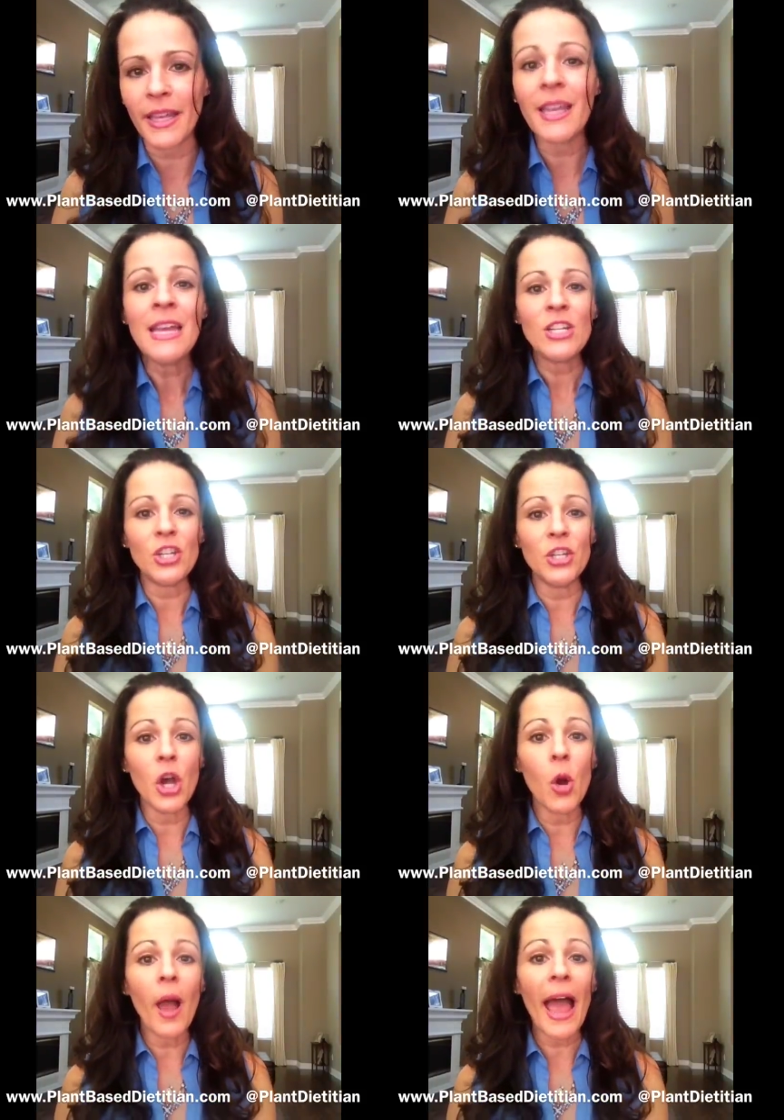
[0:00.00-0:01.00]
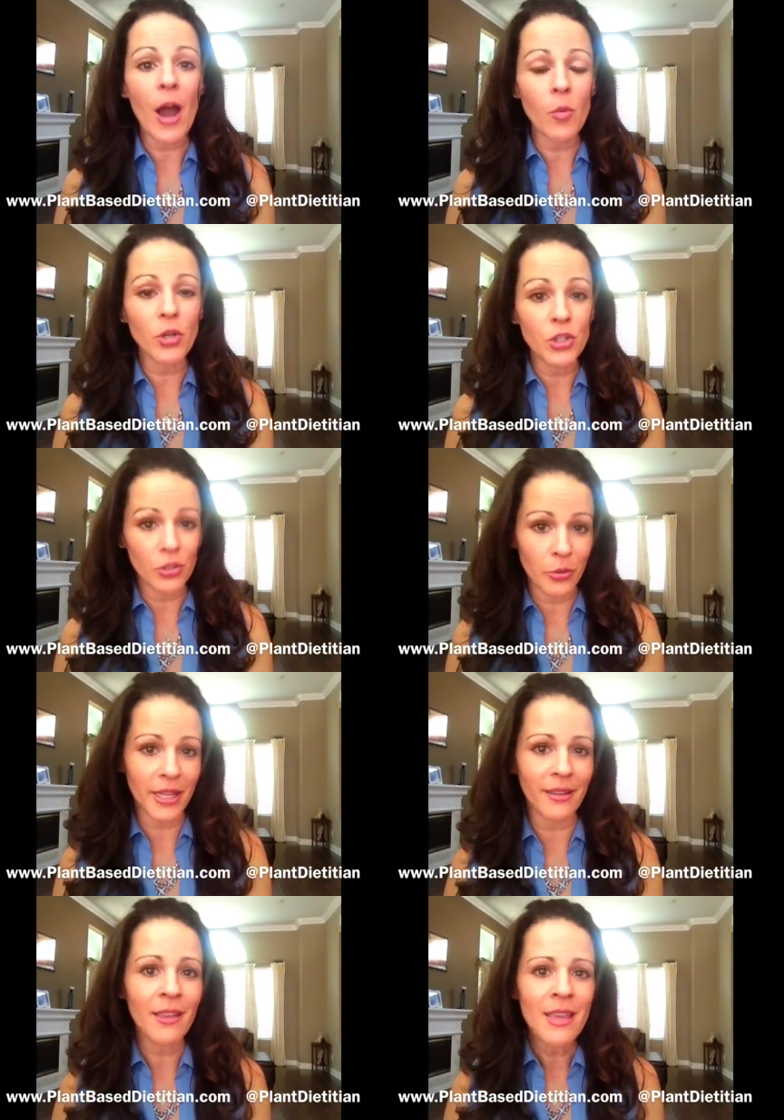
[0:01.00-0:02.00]
like to know how we're
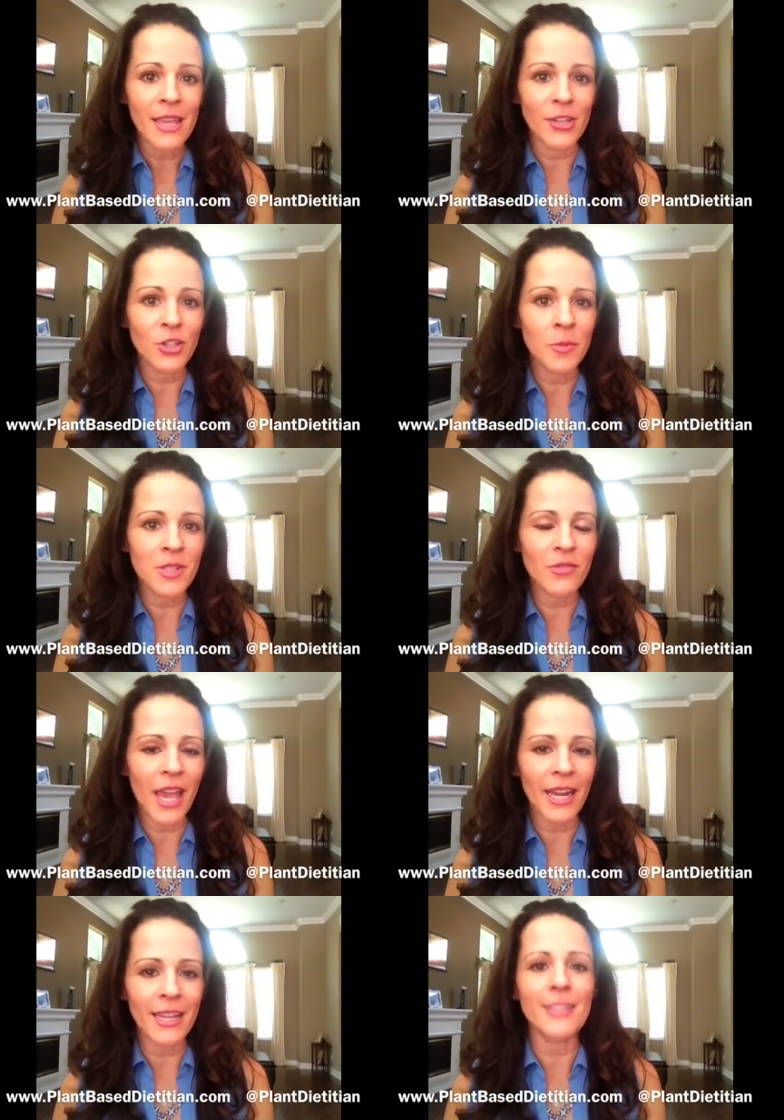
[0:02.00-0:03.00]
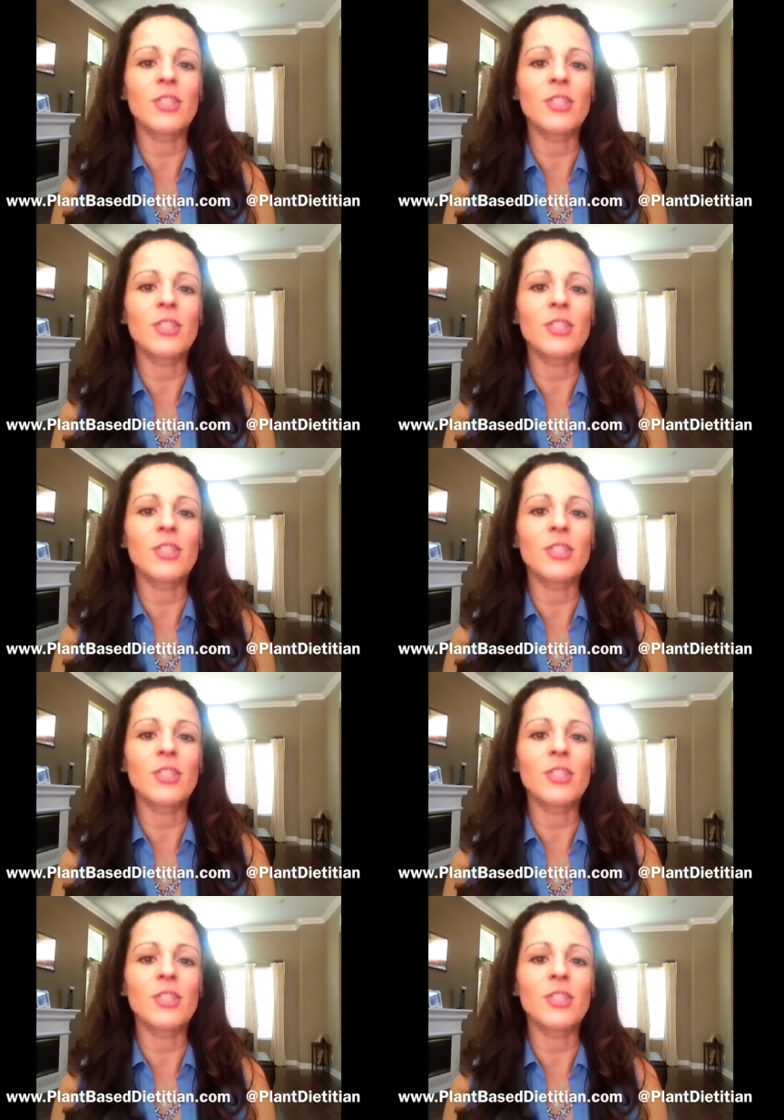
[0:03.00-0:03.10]
doing in terms of getting it.